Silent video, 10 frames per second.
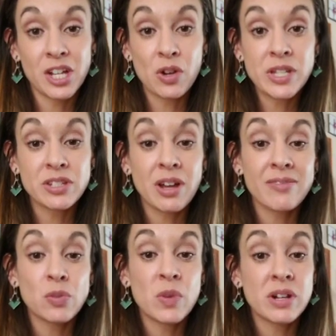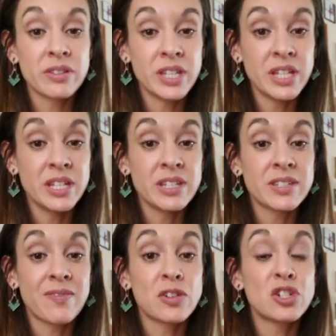I know I still have to wear
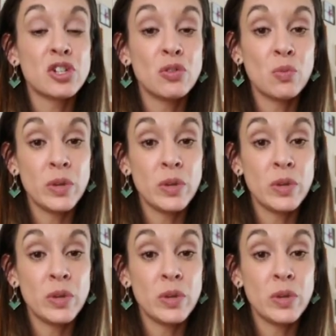these for 2